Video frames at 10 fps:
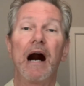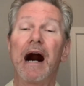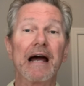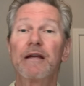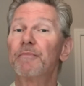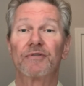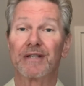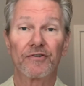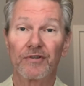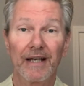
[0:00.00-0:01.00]
I am as
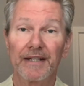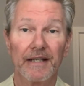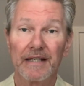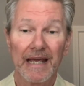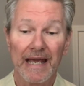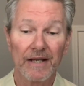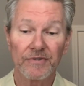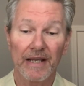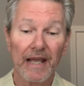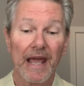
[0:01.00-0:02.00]
excited
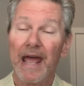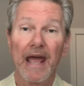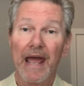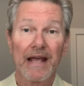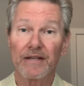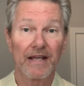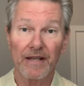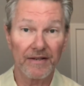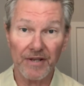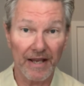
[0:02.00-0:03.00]
as
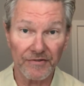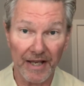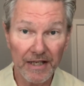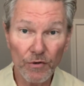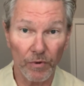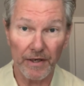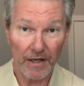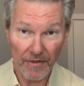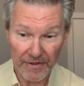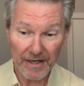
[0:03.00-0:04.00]

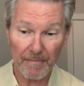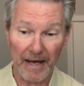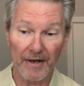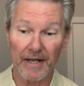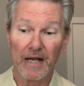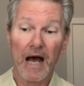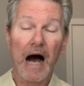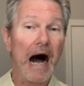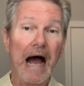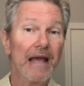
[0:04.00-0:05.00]
anyone. Think about it.
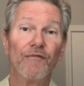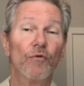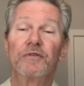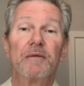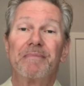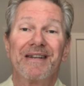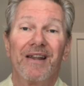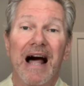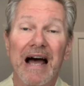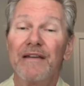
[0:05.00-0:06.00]
I have only been
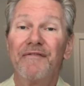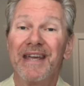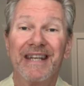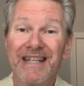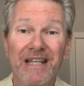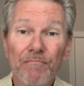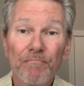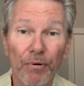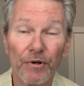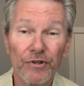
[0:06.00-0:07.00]
live and in
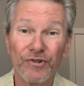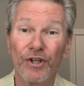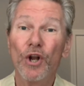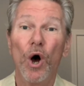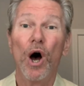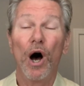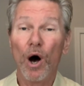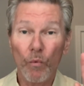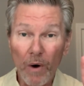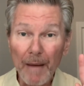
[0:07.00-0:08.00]
person a
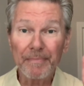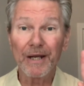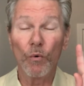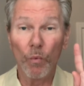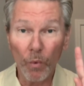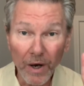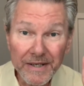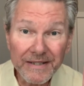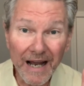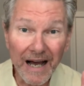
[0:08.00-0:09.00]
whopping
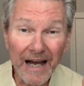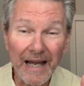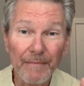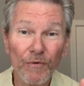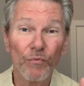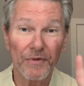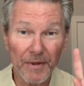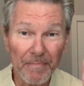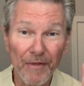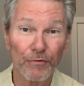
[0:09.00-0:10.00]
one time with the
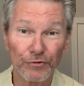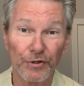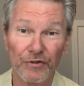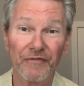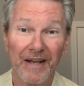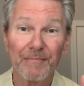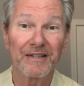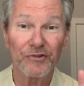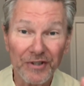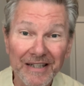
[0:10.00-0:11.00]
Bethel Church family
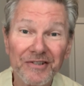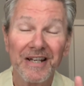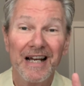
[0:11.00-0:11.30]
since